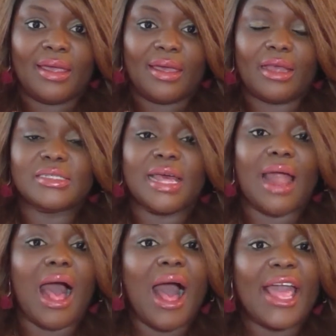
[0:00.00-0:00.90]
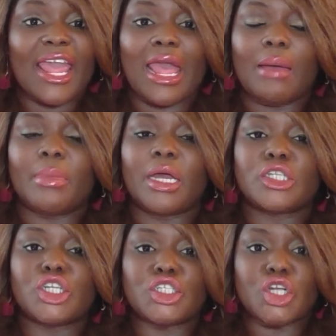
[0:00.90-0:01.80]
is that I am
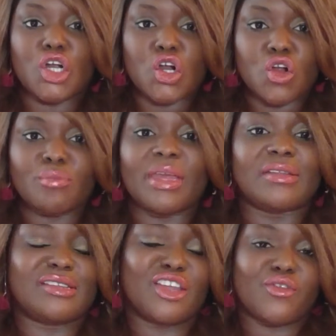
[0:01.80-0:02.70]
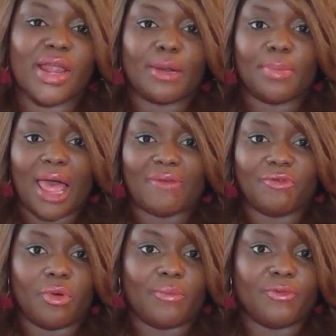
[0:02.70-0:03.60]
determined to create a
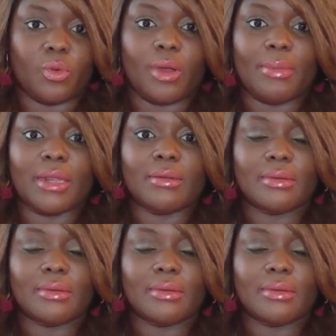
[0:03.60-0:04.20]
platform for women